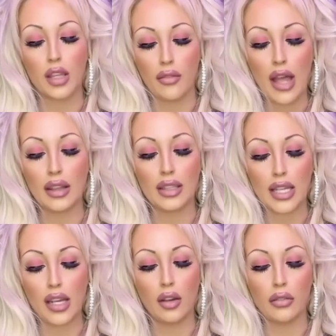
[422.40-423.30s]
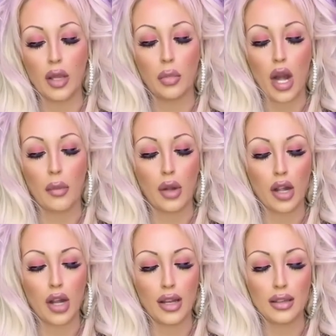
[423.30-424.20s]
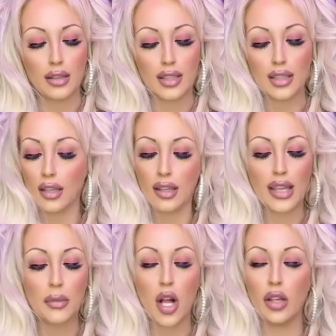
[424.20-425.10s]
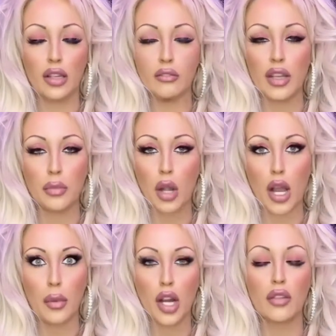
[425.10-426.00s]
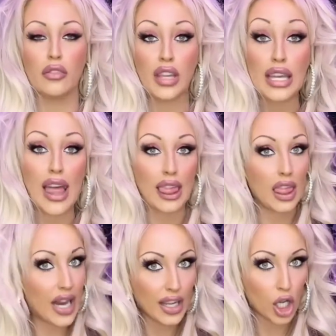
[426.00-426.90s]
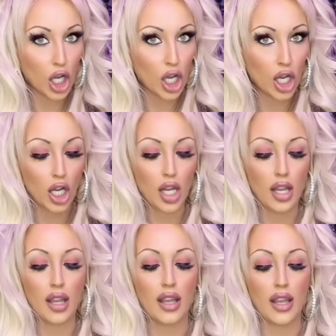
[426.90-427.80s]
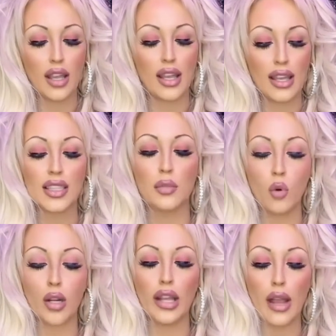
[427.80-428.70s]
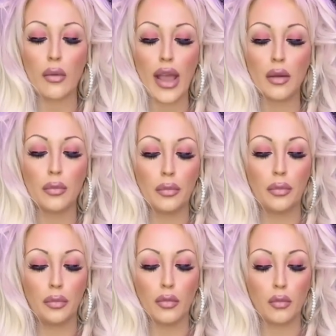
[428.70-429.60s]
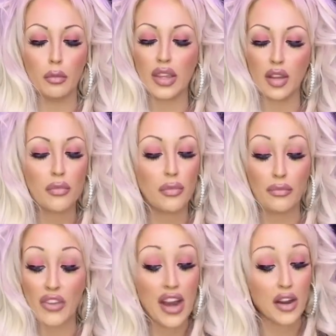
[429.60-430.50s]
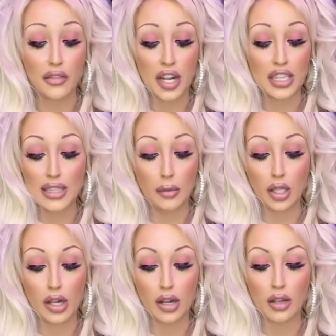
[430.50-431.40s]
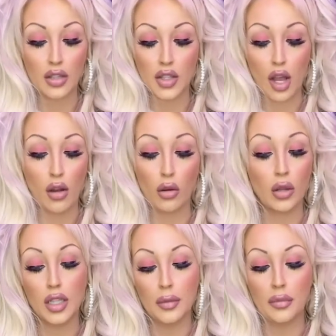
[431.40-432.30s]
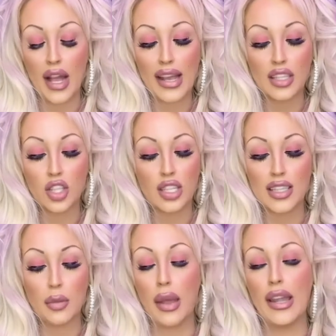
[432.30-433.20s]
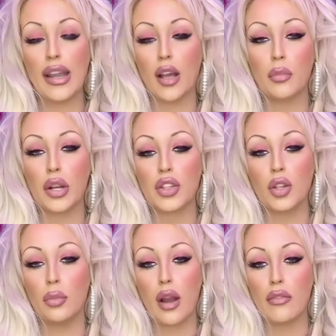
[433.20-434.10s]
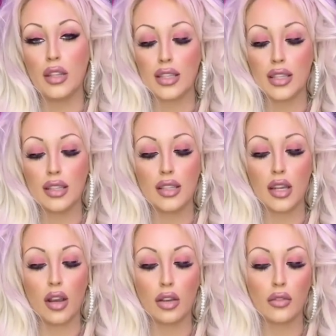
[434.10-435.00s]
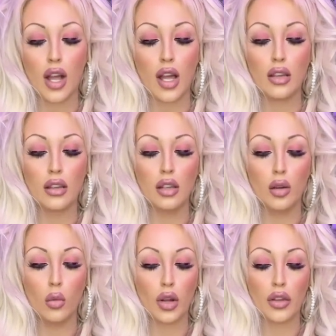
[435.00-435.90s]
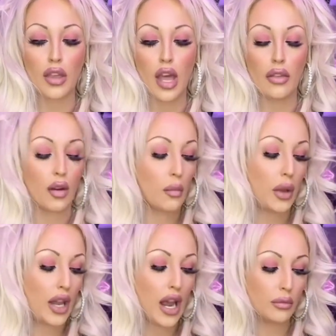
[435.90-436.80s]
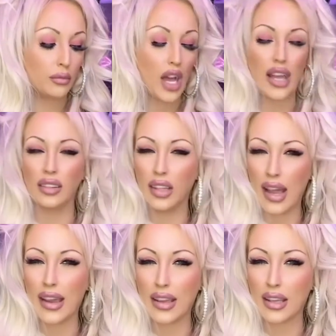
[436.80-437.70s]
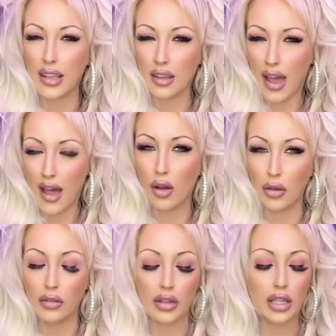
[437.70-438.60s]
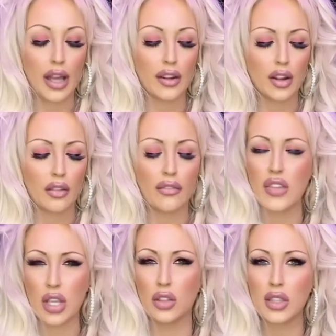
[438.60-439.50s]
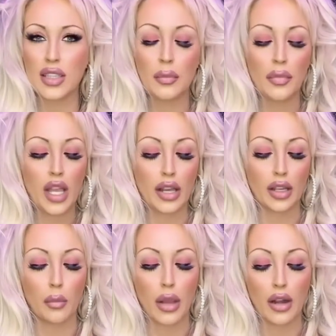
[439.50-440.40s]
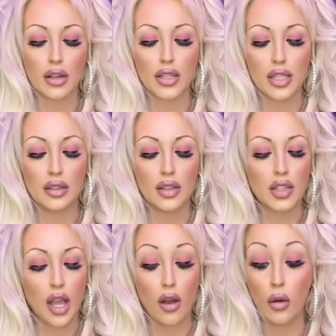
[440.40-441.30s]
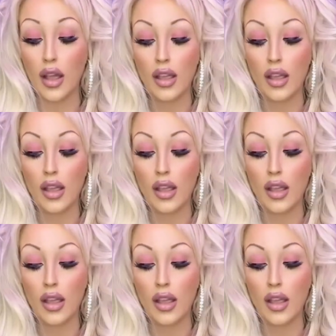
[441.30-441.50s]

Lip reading: Valentino V primer is, I keep calling it V primer, V lighter. It's more lightweight, but they're very, very similar. So I guess just depending on personal preferences, you know, you've got one or the other, but I like how the V lighter feels in comparison. So